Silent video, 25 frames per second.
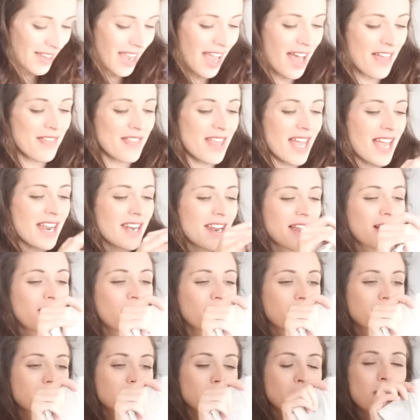And then I
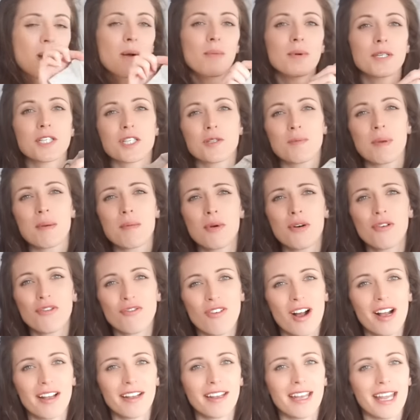got this one, which is a bit more
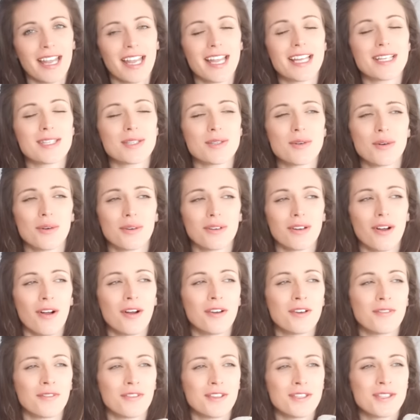funky. It's not
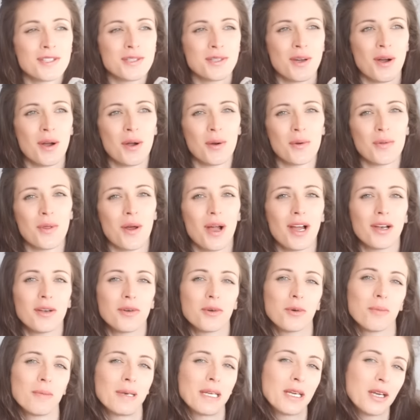kind of the style that I
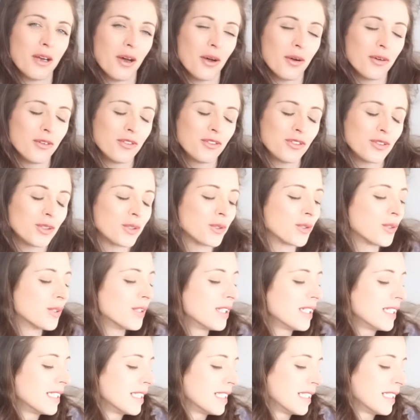normally go for.